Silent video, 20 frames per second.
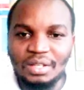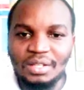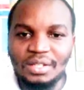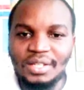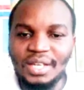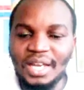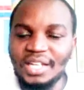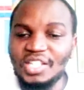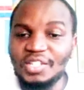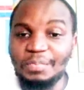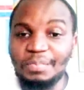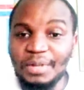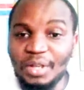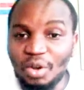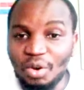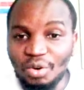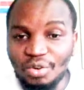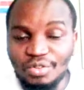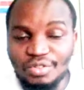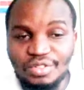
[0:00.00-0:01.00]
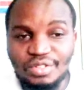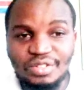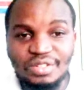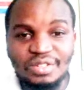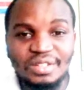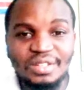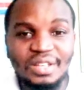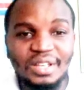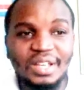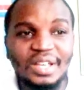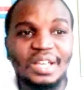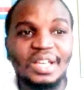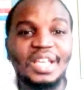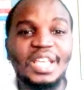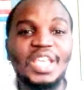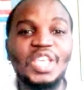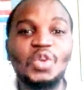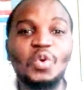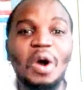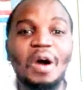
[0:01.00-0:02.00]
just because
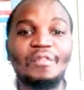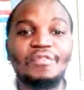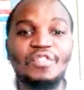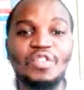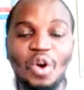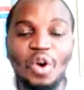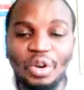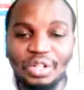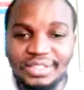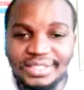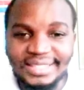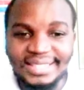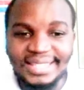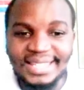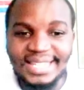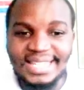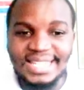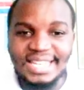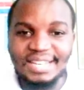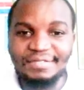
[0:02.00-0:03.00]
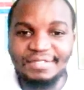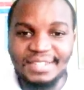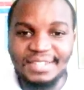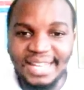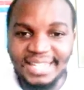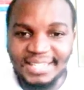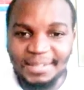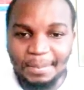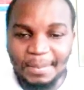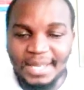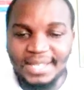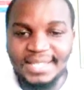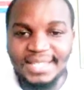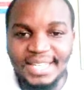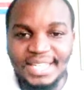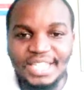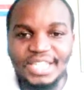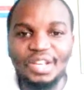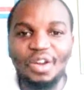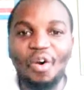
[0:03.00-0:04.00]
you have not received that
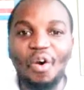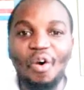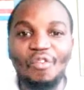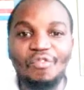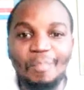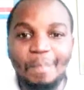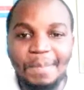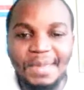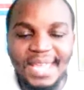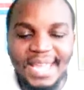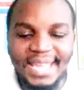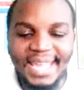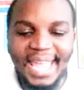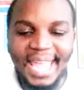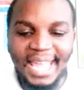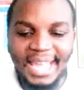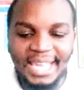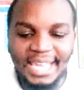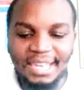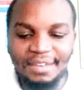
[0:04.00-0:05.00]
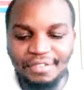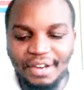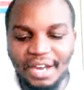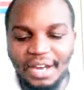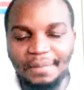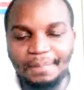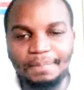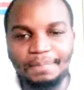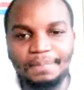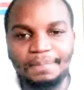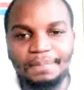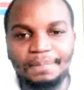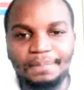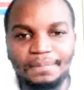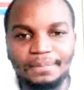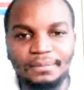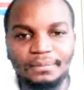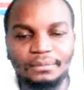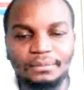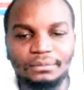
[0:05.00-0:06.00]
message of being a giver.
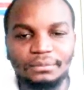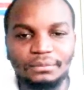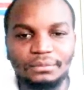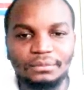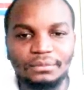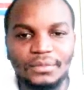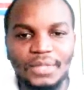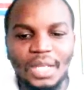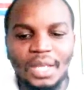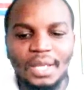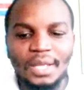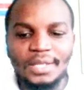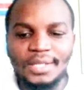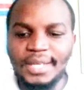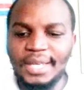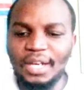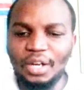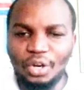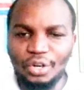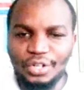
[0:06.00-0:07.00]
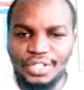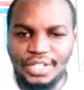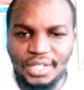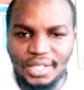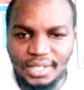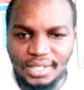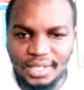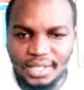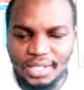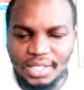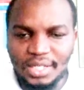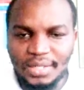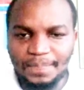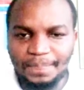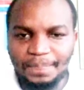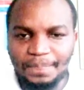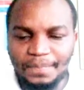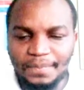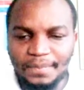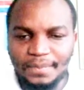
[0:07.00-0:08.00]
Say, Lord Jesus,
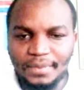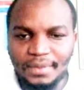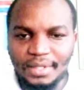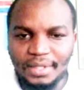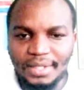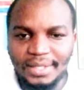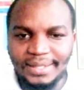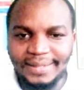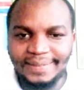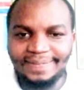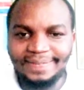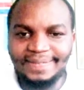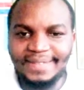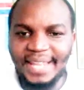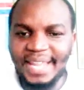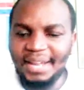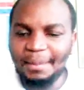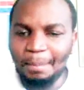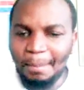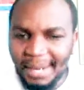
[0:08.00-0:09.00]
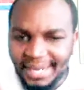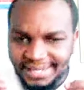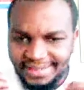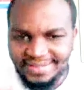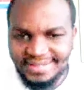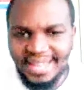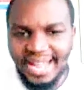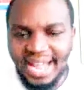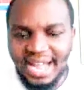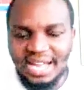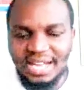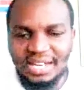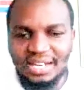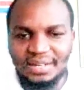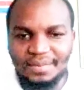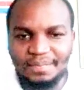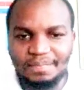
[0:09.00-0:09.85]
tame my tongue.